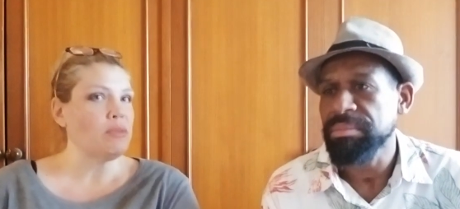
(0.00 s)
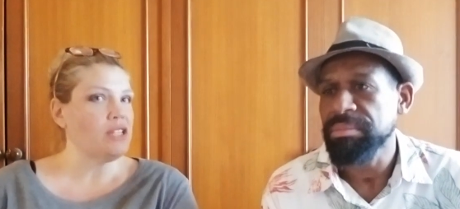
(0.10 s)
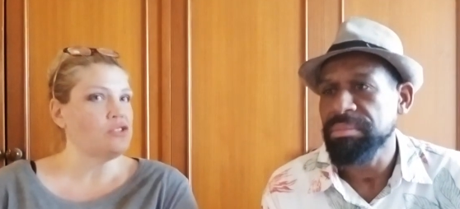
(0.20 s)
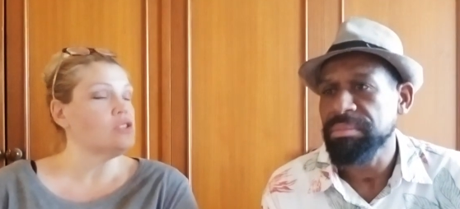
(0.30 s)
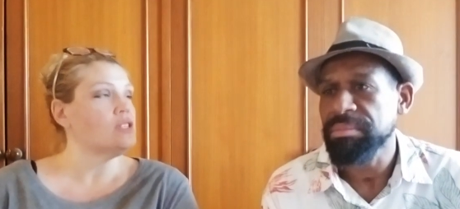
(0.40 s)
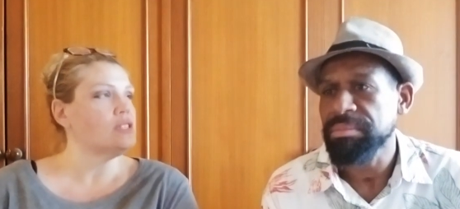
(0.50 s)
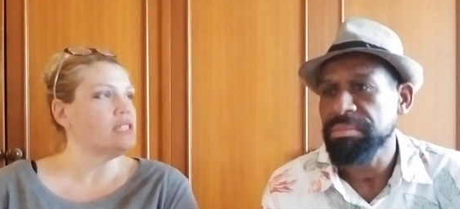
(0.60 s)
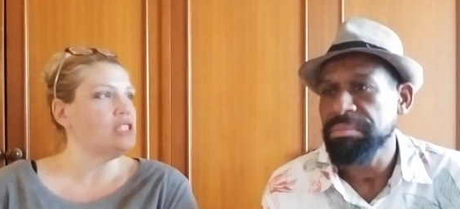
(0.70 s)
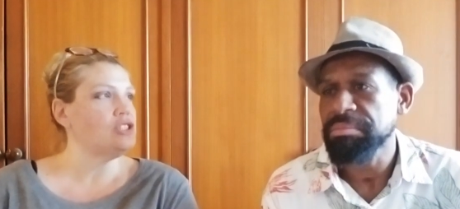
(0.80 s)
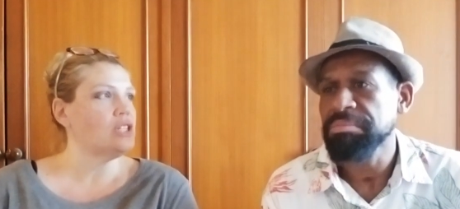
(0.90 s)
Speaker 1: be interested in
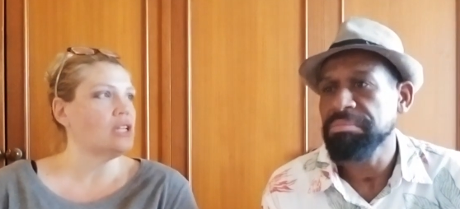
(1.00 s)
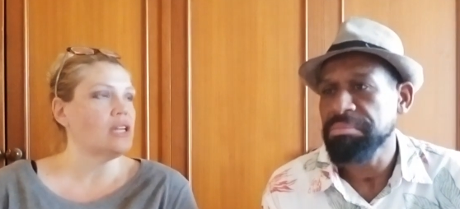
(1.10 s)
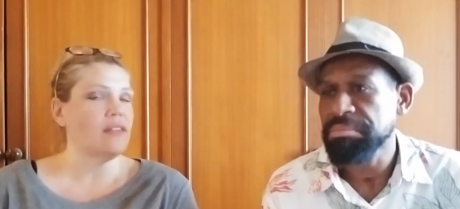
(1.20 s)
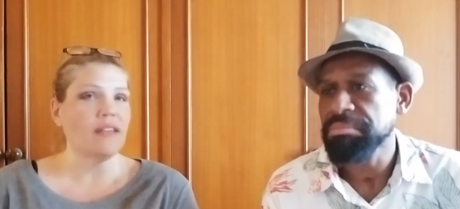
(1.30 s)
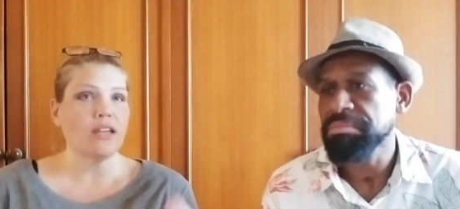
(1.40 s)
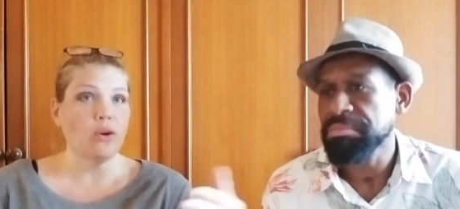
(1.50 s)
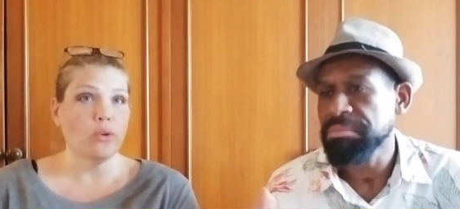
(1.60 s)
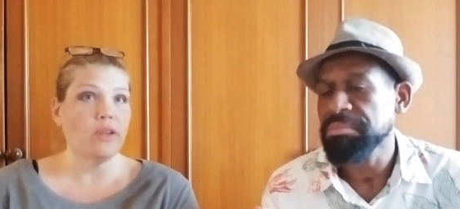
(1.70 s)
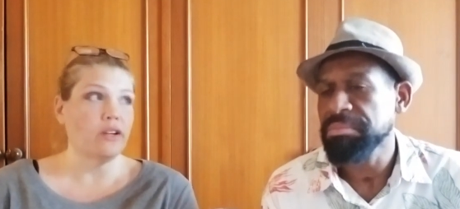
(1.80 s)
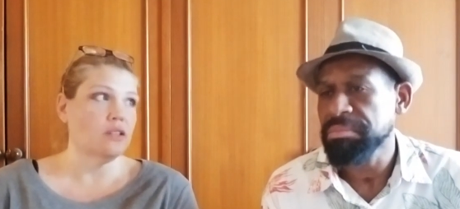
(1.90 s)
teaching, and they go
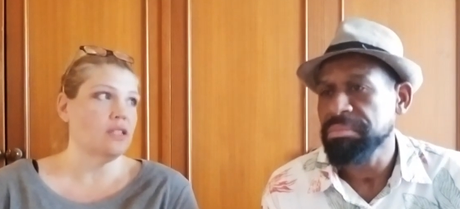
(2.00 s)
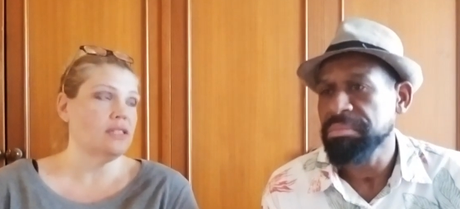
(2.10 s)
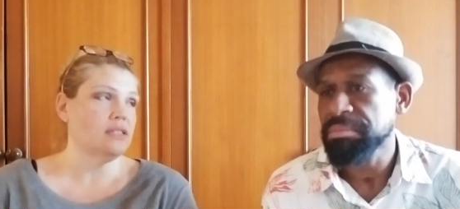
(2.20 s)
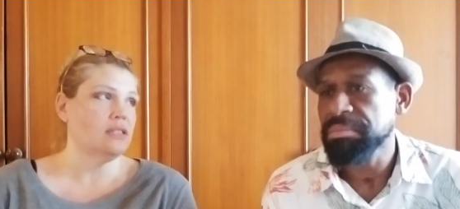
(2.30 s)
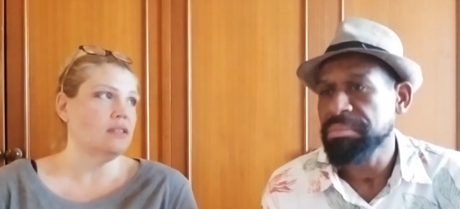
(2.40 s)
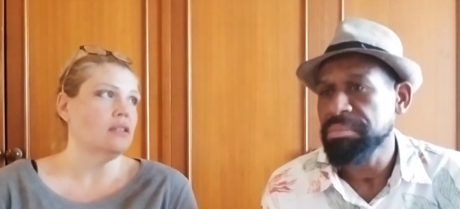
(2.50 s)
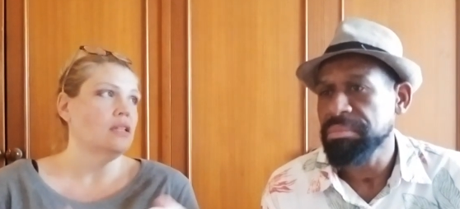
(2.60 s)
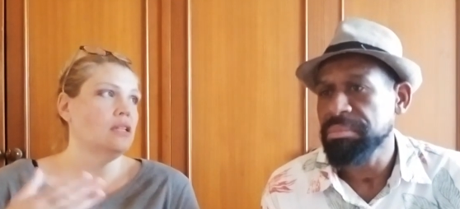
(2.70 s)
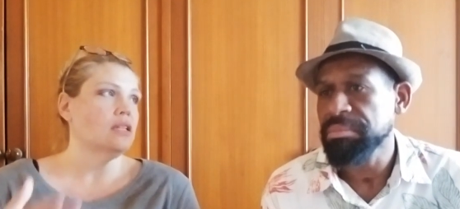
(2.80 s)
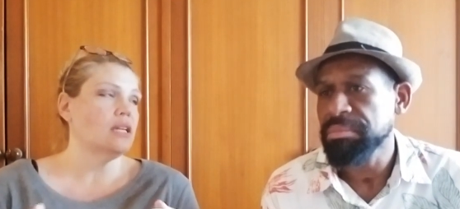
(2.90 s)
there and list and
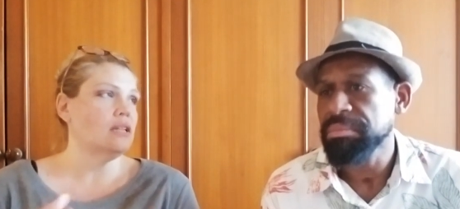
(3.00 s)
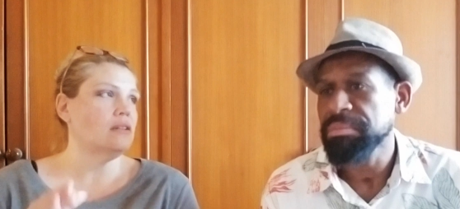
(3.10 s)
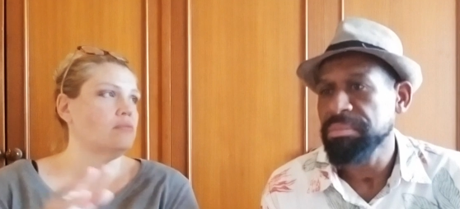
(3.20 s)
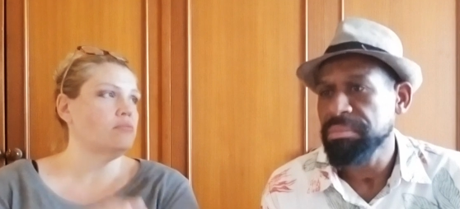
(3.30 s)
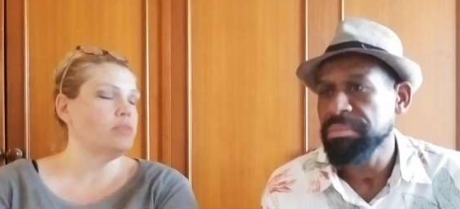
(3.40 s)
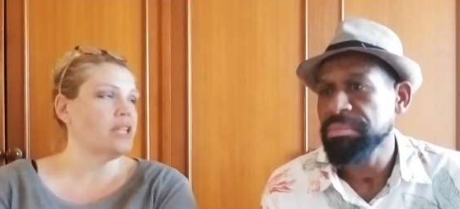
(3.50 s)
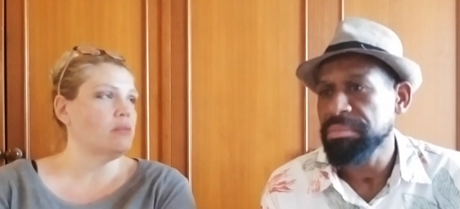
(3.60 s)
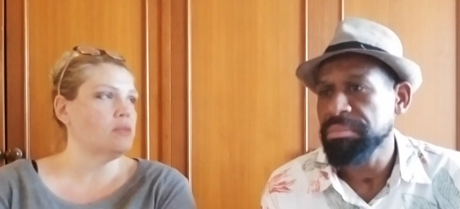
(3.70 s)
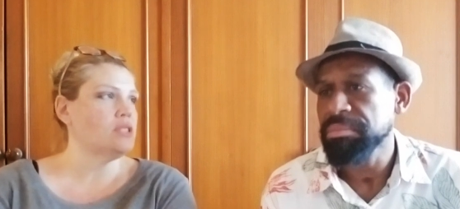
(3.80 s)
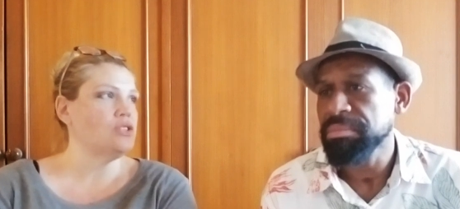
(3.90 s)
get
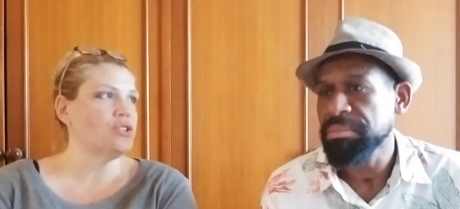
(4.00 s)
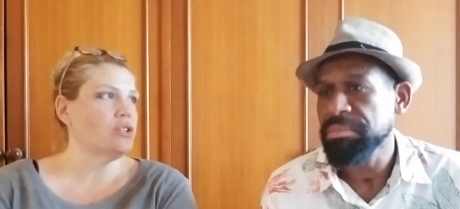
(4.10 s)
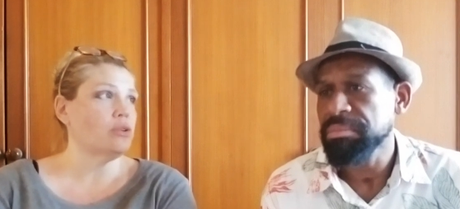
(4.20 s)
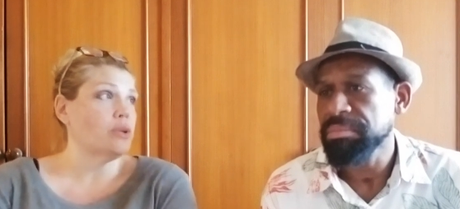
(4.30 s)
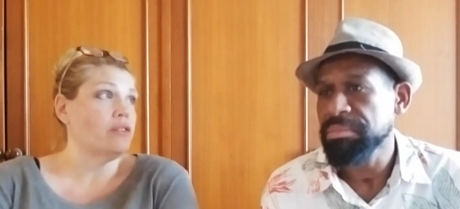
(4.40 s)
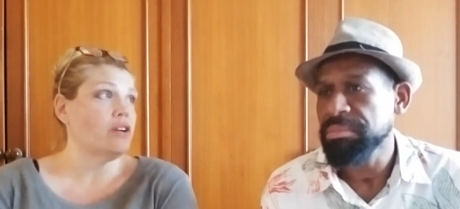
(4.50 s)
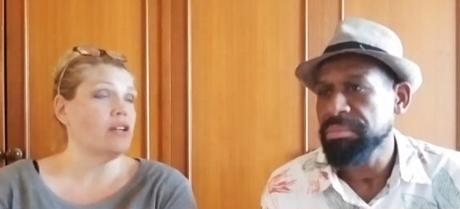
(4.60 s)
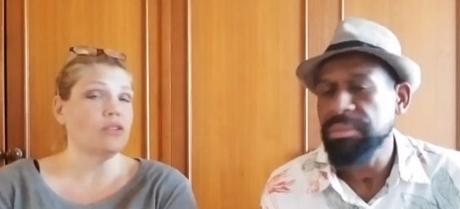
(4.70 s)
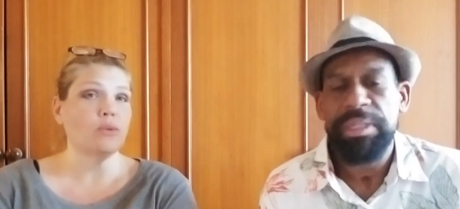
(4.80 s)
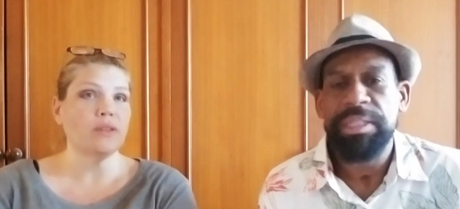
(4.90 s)
become a teacher or whatever. I
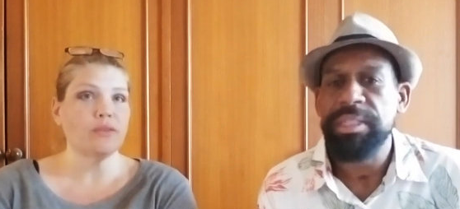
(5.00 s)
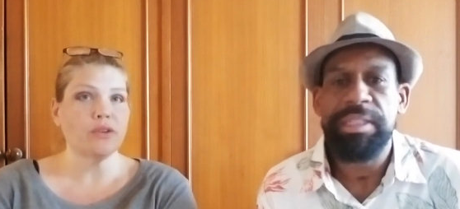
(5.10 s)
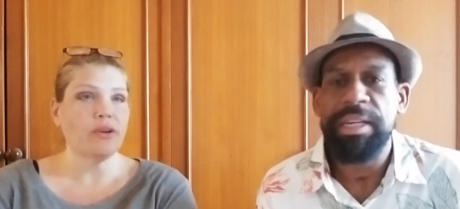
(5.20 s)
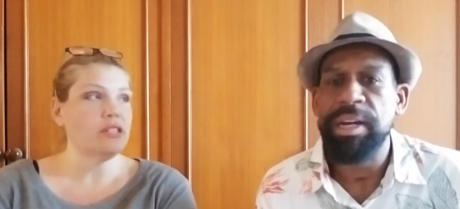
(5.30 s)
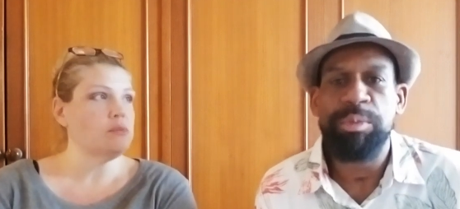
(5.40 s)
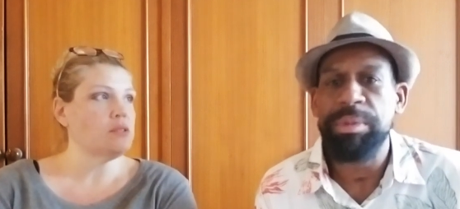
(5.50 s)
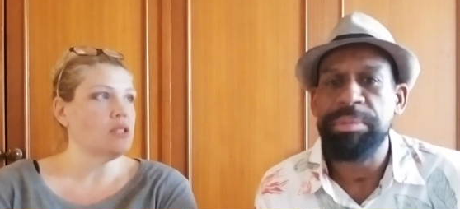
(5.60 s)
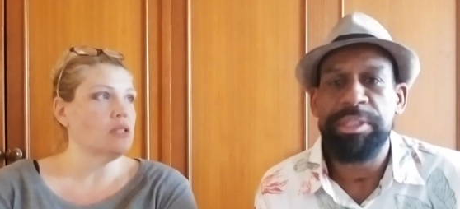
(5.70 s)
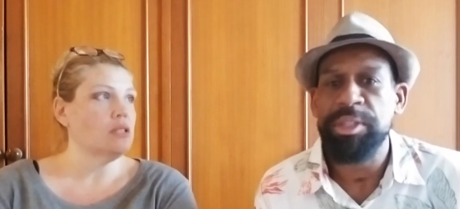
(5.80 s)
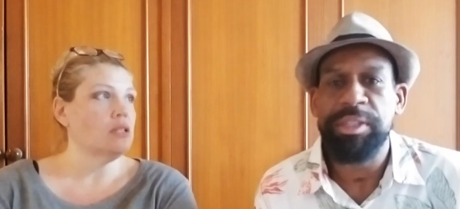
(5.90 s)
don't know what the See, requirements I don't know are.
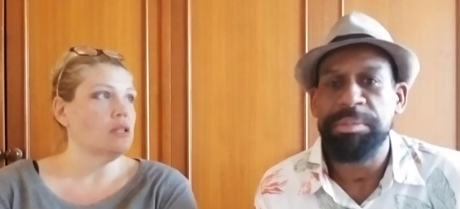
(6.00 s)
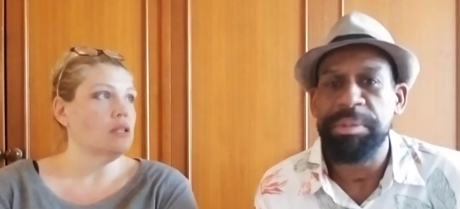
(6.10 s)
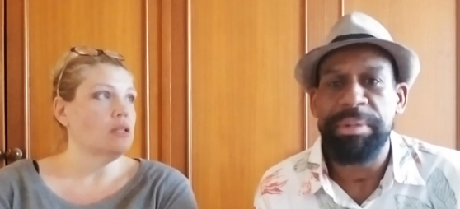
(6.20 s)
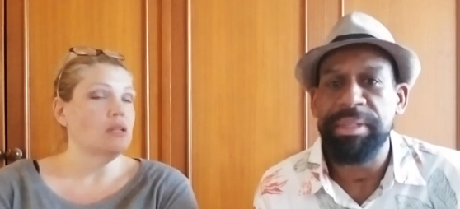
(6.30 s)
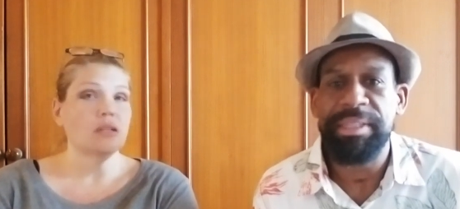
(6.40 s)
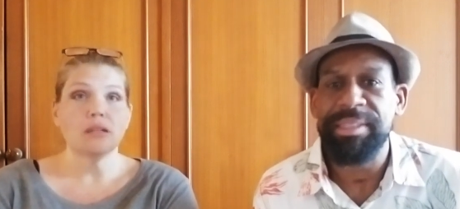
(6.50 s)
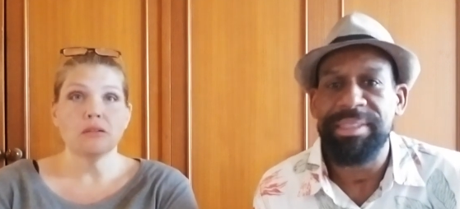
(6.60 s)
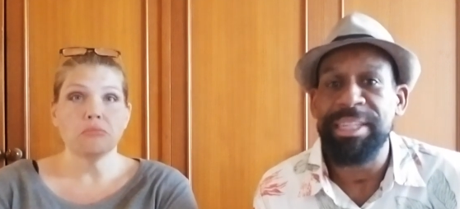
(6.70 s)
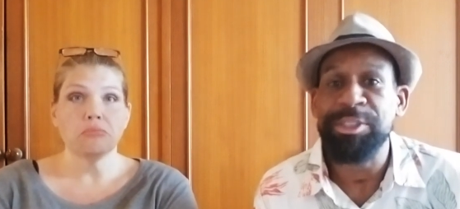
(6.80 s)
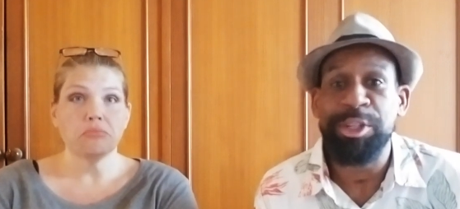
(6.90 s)
What you're
Speaker 2: talking about. This
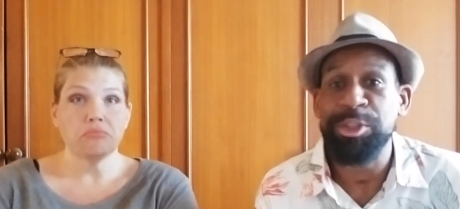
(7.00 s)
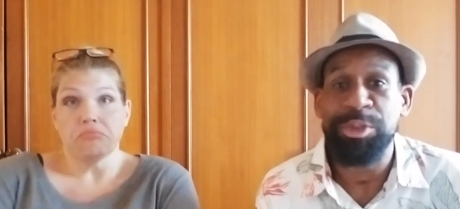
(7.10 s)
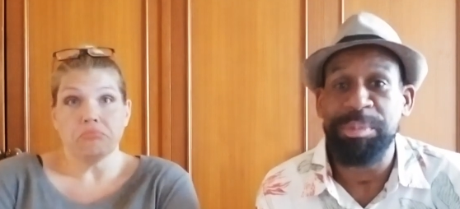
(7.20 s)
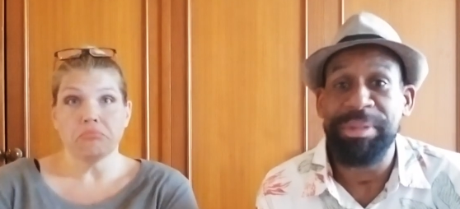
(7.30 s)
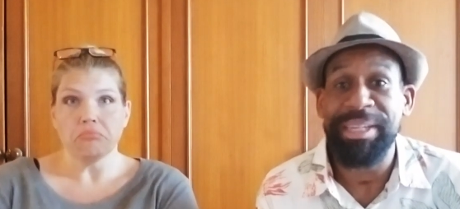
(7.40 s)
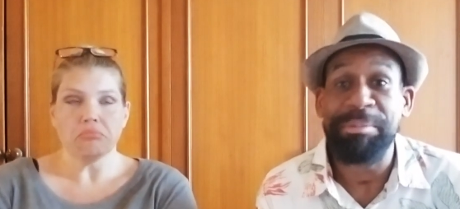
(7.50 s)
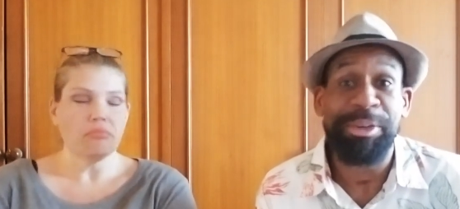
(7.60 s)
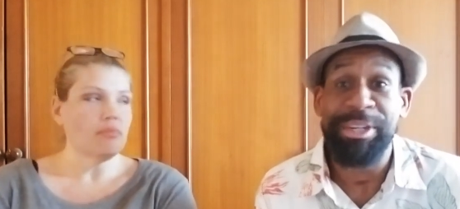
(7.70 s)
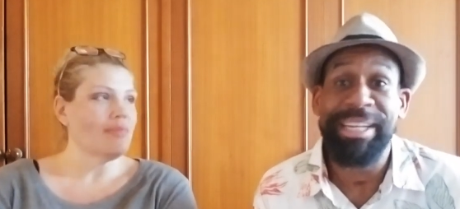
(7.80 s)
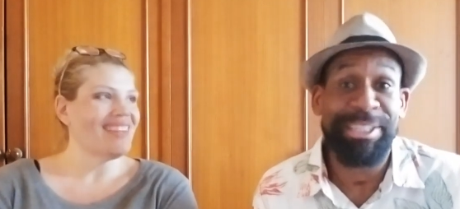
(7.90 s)
sounds all new to me. I'm
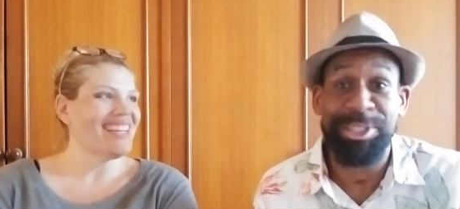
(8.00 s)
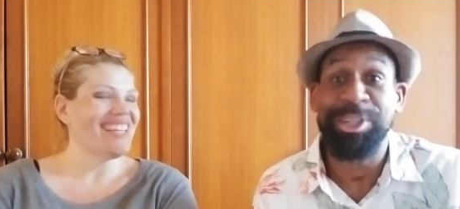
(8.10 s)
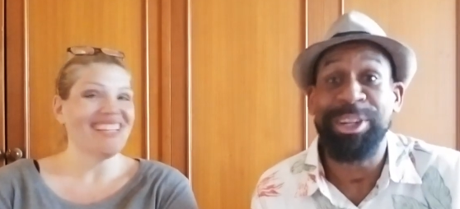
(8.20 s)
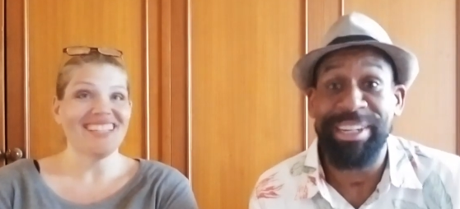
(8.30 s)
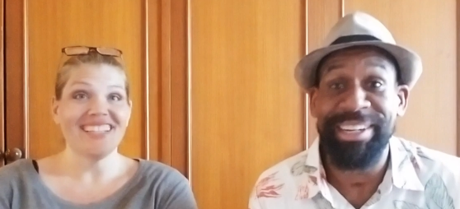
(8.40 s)
learning it as you learn it.